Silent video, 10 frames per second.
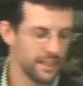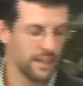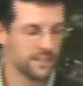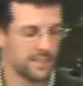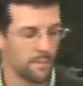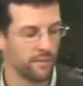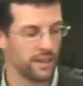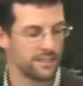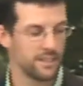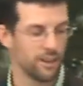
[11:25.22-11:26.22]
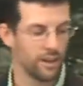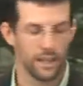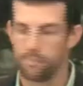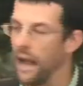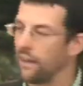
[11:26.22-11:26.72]
Uh, some of us here are
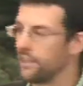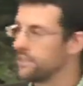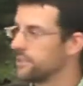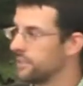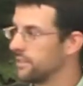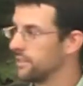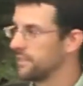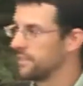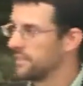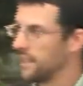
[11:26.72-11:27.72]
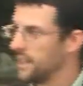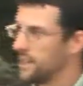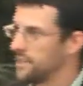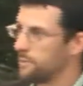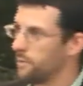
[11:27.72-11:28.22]
imbalanced.
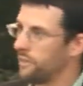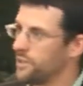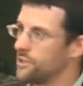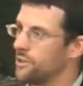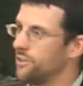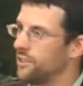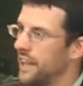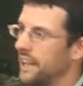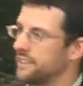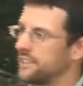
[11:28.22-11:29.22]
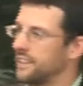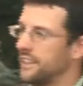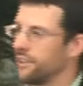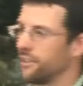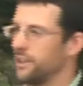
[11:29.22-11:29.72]
Some of us do things,
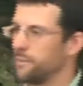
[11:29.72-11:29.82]
including